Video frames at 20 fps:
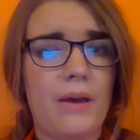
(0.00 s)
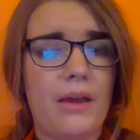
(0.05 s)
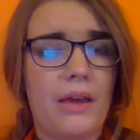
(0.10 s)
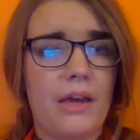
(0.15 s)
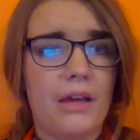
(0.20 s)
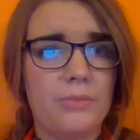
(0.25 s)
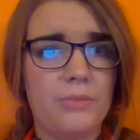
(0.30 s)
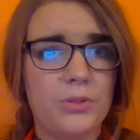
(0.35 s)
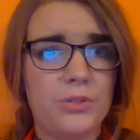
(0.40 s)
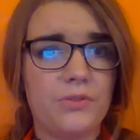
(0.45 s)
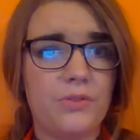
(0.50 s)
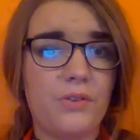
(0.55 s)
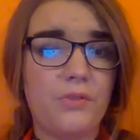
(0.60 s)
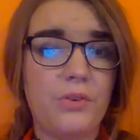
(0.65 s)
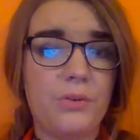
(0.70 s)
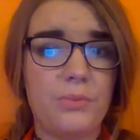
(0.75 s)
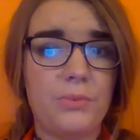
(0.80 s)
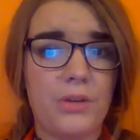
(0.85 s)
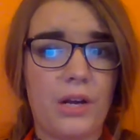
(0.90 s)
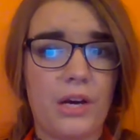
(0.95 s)
animals for
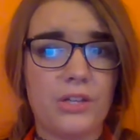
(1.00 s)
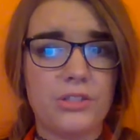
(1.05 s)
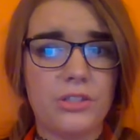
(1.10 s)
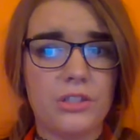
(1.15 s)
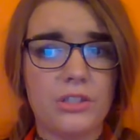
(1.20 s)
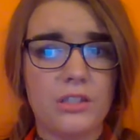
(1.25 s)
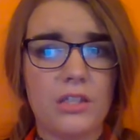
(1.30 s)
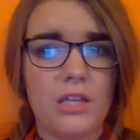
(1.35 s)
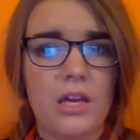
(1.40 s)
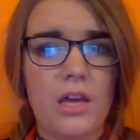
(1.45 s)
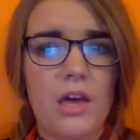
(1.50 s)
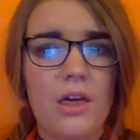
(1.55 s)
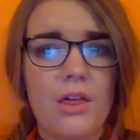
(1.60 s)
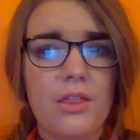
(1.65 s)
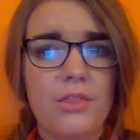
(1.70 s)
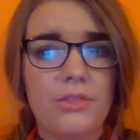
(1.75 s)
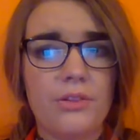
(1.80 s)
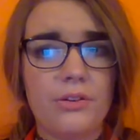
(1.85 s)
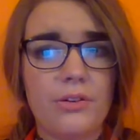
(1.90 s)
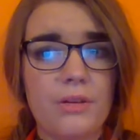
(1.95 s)
food production.
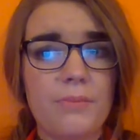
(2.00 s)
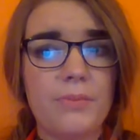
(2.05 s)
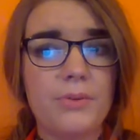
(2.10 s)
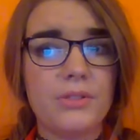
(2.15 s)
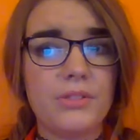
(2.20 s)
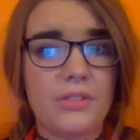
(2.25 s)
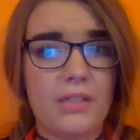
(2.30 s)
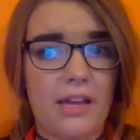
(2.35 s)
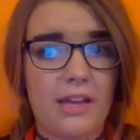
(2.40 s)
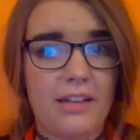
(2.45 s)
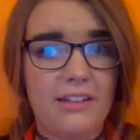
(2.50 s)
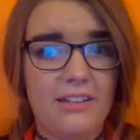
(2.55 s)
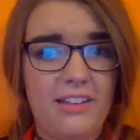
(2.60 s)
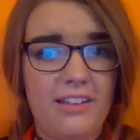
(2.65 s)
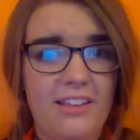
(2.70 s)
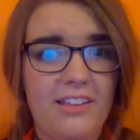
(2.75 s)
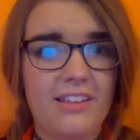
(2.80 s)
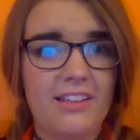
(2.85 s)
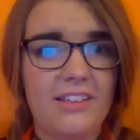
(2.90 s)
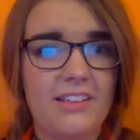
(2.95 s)
30%.
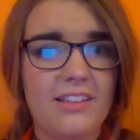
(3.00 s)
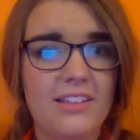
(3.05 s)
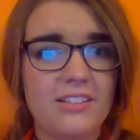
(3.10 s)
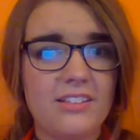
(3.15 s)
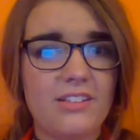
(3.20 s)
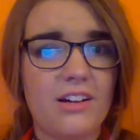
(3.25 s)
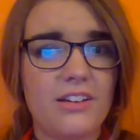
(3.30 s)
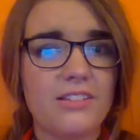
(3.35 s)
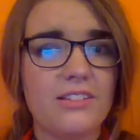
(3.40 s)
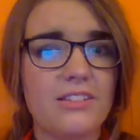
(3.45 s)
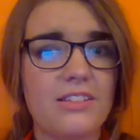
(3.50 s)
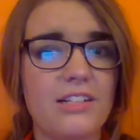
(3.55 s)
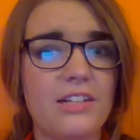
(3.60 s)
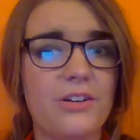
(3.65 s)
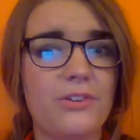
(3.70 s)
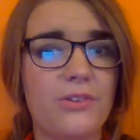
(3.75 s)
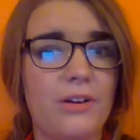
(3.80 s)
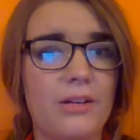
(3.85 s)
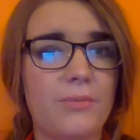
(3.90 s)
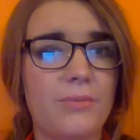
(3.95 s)
This causes an
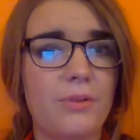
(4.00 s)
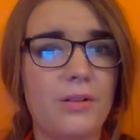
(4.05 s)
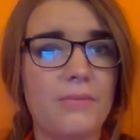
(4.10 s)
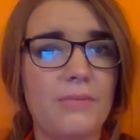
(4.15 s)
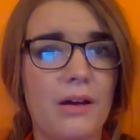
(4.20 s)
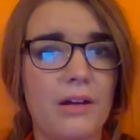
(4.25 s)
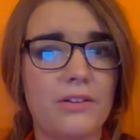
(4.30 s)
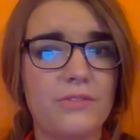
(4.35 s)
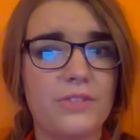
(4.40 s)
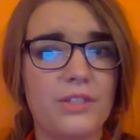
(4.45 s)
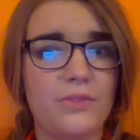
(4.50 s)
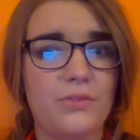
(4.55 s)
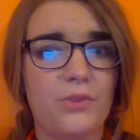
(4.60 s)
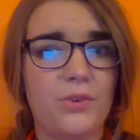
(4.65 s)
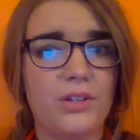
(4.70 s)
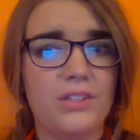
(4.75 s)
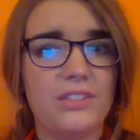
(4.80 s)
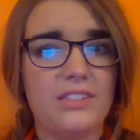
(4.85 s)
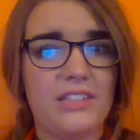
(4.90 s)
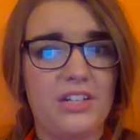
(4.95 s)
incredible amount of
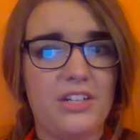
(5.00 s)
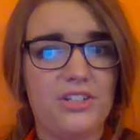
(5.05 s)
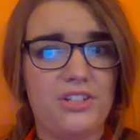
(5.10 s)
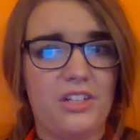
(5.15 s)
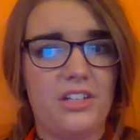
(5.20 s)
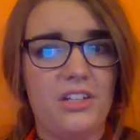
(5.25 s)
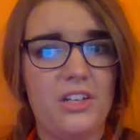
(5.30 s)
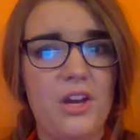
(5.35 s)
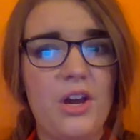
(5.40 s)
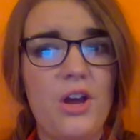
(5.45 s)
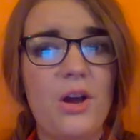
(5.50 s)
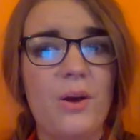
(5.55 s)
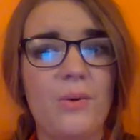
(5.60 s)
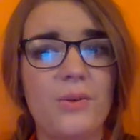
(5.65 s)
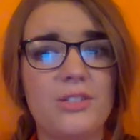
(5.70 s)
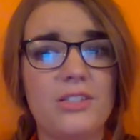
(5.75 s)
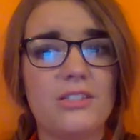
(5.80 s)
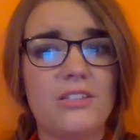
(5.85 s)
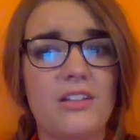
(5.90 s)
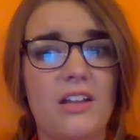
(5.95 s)
deforestation,
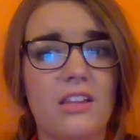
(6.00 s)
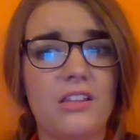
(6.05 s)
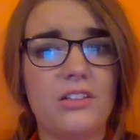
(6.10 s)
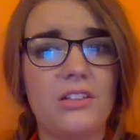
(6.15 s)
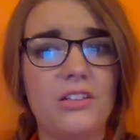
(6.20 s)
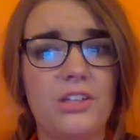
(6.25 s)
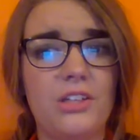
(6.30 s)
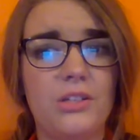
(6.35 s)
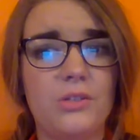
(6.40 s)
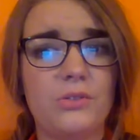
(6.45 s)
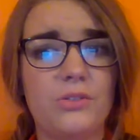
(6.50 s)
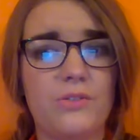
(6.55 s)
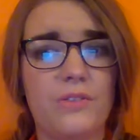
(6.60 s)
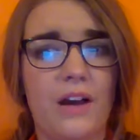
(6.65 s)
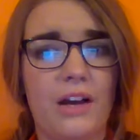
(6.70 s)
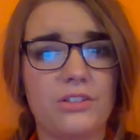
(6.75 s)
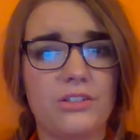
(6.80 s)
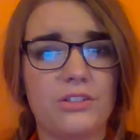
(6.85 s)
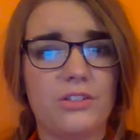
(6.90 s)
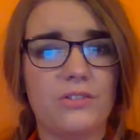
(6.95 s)
which is another huge
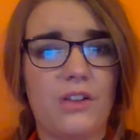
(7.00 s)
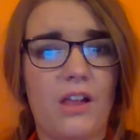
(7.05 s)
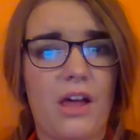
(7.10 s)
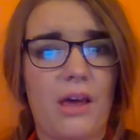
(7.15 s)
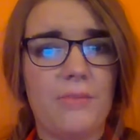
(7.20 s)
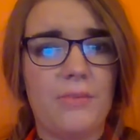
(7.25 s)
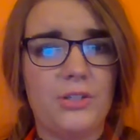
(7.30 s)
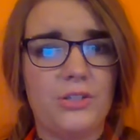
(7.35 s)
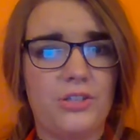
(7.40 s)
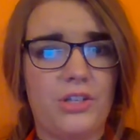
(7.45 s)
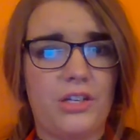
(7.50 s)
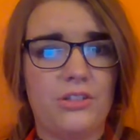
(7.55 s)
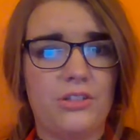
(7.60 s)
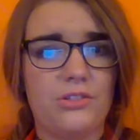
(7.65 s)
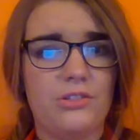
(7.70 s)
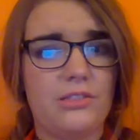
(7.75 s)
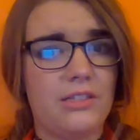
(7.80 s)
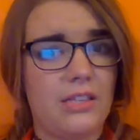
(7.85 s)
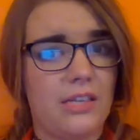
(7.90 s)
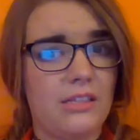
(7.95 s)
factor of climate change,
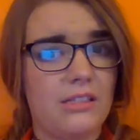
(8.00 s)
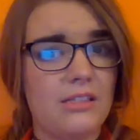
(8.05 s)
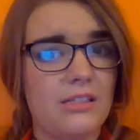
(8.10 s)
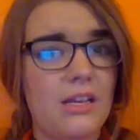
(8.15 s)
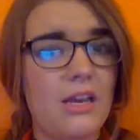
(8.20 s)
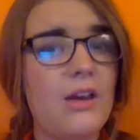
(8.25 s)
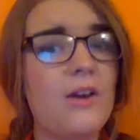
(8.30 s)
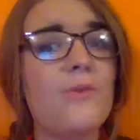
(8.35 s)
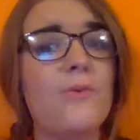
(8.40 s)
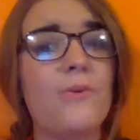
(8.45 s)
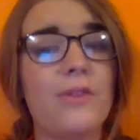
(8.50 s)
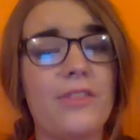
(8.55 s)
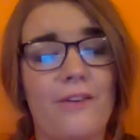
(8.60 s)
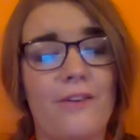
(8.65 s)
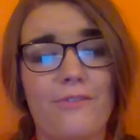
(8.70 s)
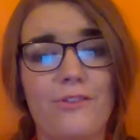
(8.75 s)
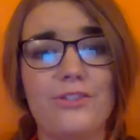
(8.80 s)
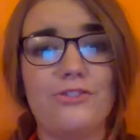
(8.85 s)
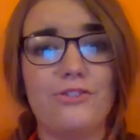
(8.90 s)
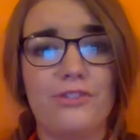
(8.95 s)
since, with
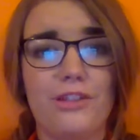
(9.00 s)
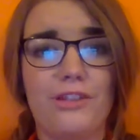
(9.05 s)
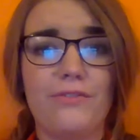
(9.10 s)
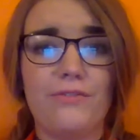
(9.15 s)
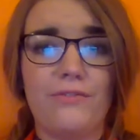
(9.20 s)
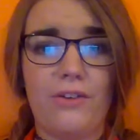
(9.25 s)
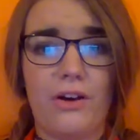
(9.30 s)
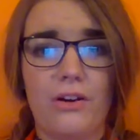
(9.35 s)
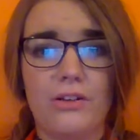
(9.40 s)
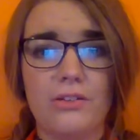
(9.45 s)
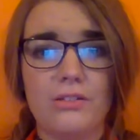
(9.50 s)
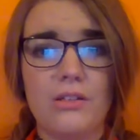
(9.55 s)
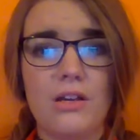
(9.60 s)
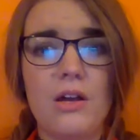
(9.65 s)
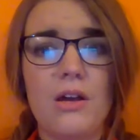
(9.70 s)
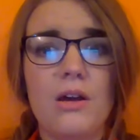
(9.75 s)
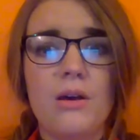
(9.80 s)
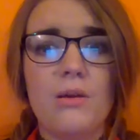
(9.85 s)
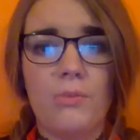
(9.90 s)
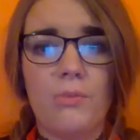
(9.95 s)
every tree that falls,
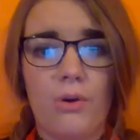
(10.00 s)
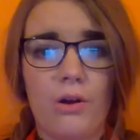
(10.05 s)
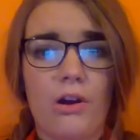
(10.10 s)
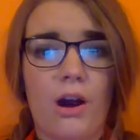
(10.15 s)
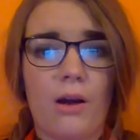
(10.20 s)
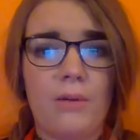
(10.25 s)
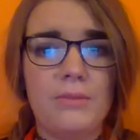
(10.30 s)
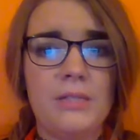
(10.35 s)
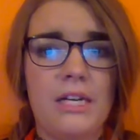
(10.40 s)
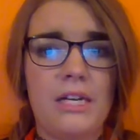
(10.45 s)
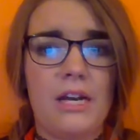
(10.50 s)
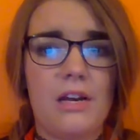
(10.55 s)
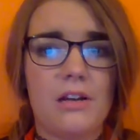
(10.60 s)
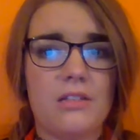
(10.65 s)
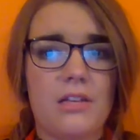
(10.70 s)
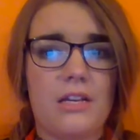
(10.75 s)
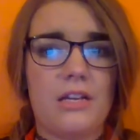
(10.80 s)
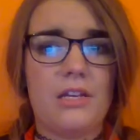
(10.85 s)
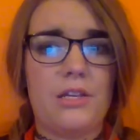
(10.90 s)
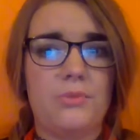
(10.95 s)
more carbon
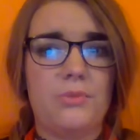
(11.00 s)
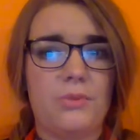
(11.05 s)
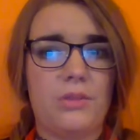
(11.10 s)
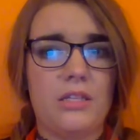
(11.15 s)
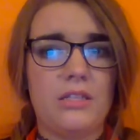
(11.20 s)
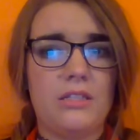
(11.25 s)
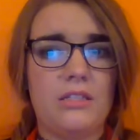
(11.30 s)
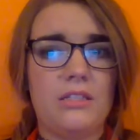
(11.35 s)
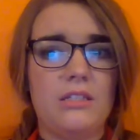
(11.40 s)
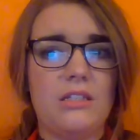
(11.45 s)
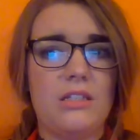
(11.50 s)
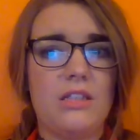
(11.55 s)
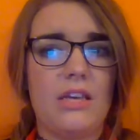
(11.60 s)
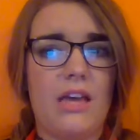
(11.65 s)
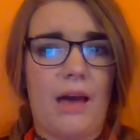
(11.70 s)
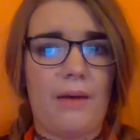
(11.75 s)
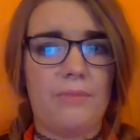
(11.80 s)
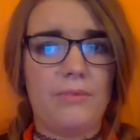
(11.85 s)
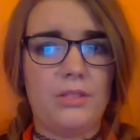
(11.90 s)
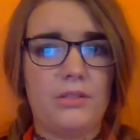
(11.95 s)
dioxide is released into the
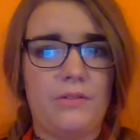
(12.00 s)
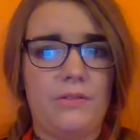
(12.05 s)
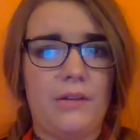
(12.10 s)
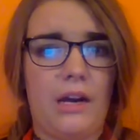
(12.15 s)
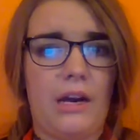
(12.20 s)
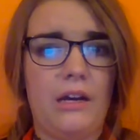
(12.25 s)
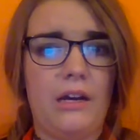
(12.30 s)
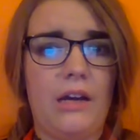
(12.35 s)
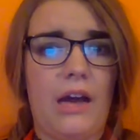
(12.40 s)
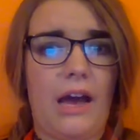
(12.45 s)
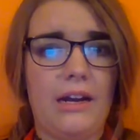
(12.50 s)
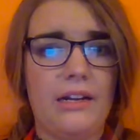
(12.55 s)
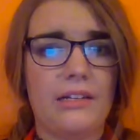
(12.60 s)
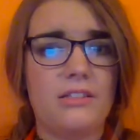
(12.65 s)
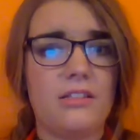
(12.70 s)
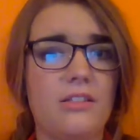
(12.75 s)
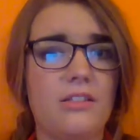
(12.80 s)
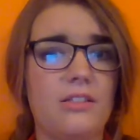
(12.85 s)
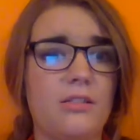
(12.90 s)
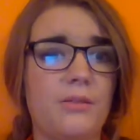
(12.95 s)
atmosphere, adding
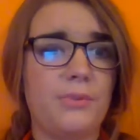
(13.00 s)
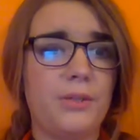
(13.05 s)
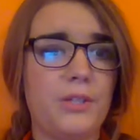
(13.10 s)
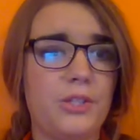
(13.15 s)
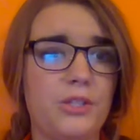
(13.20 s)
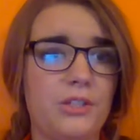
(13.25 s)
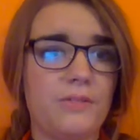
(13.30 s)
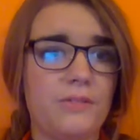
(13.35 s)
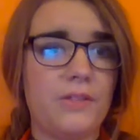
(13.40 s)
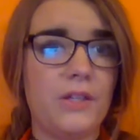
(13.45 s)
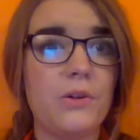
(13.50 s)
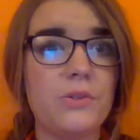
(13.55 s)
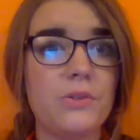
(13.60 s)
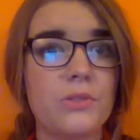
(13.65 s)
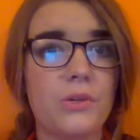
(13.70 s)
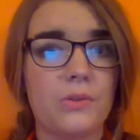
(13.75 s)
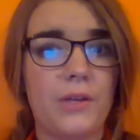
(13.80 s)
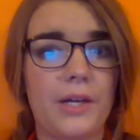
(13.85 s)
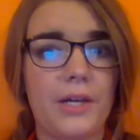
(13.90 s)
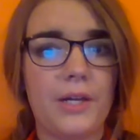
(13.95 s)
to the depletion of the
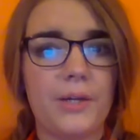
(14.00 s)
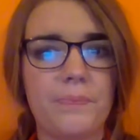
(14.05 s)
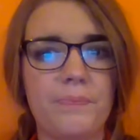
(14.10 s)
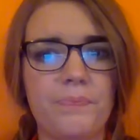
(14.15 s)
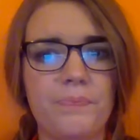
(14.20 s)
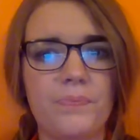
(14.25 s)
ozone layer.